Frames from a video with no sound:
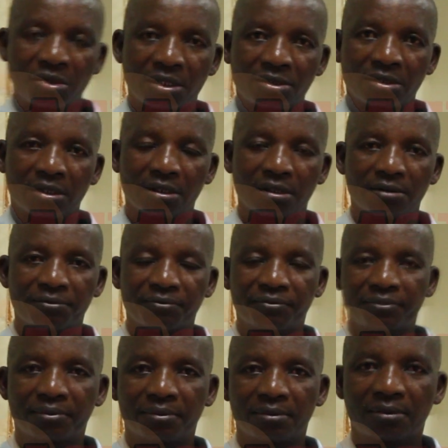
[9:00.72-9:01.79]
intergovernmental
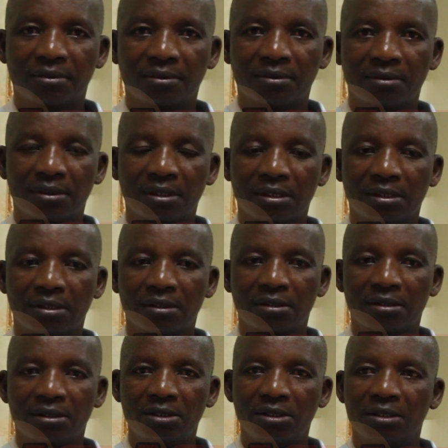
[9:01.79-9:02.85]
organizations like the East
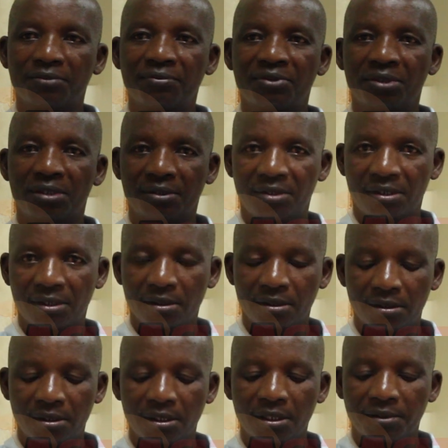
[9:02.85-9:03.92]
African Community,
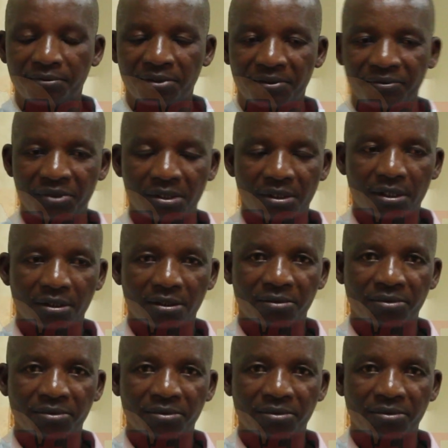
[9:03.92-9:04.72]
COMESA,